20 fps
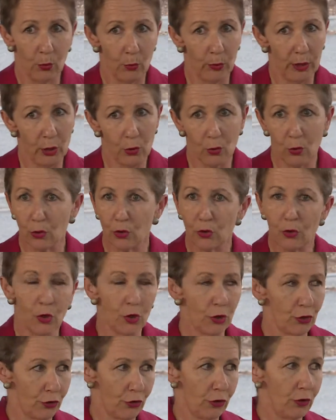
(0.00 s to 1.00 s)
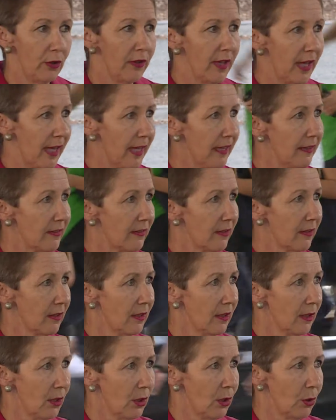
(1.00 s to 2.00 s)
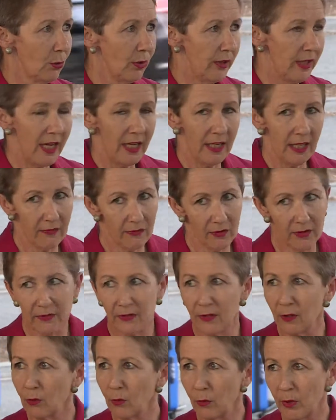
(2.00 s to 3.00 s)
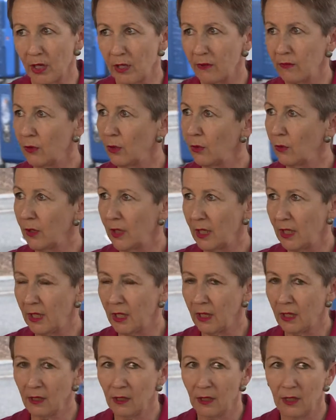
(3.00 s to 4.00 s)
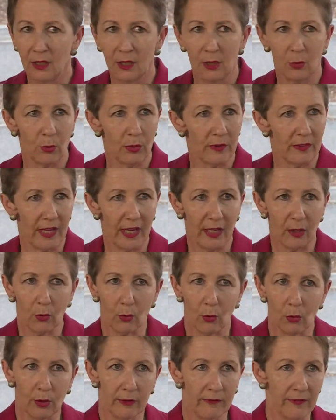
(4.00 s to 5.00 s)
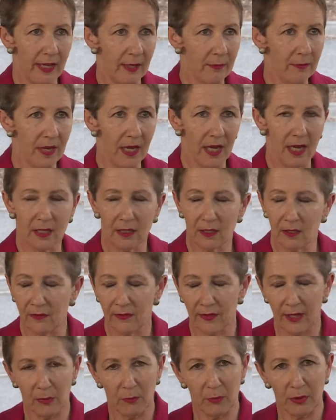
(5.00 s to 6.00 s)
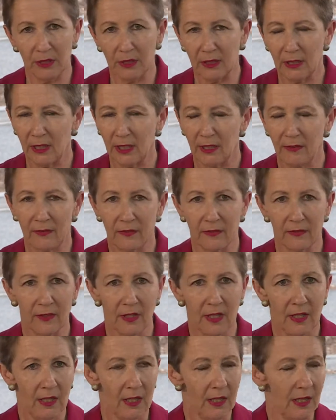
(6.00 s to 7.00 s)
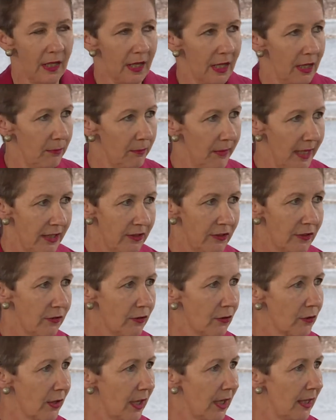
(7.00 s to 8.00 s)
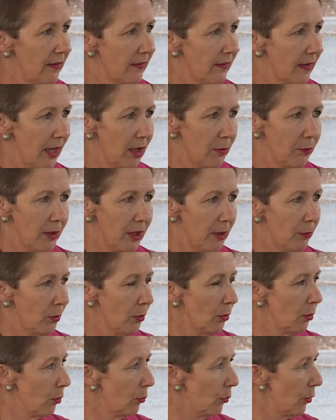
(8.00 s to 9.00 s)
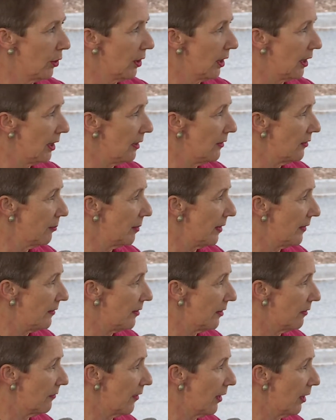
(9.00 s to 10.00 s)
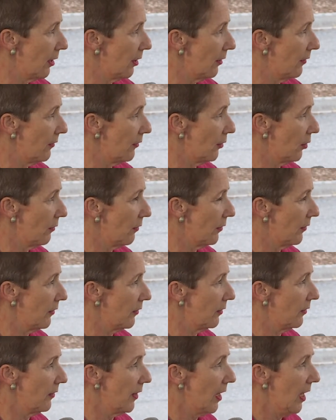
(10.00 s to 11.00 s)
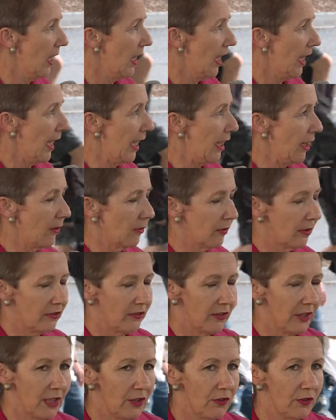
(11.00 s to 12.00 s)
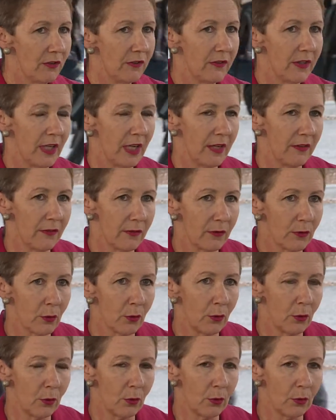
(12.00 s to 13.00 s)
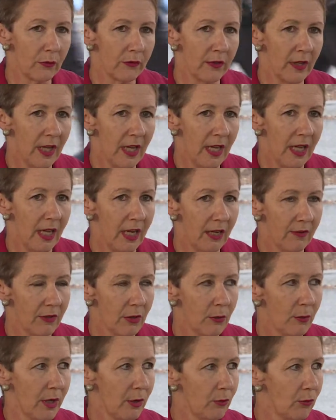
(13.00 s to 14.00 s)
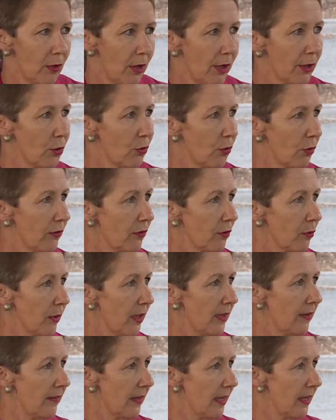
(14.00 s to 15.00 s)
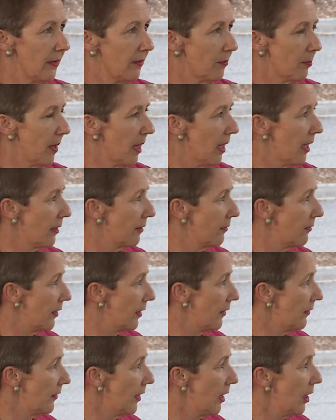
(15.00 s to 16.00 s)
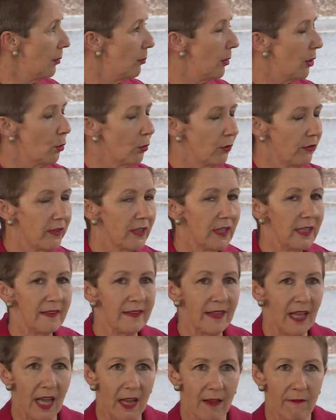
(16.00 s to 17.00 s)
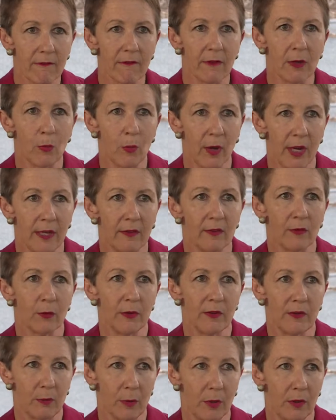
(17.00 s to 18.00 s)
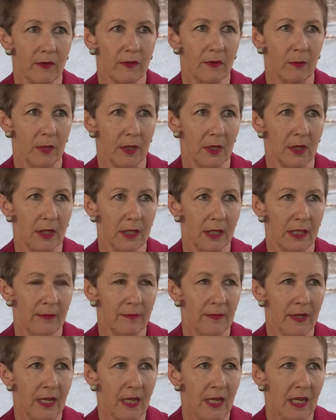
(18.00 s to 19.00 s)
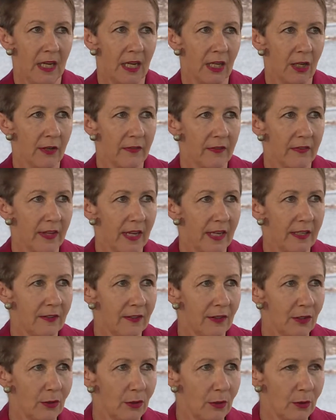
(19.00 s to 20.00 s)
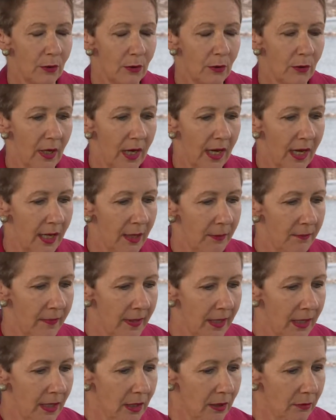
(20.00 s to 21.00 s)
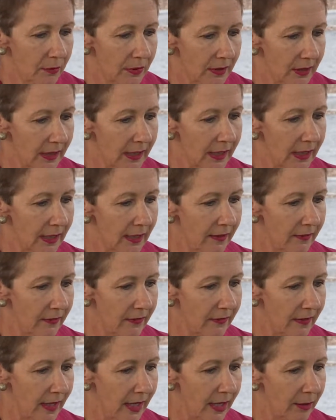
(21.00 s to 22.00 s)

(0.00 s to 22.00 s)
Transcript: we could not do that without every single one of you here, without all of our partners, our police, our magistrates, our people who are working in domestic violence services, our teachers in our schools. Everyone right across Queensland is part of this, because it is everyone's responsibility. And I say to you, please,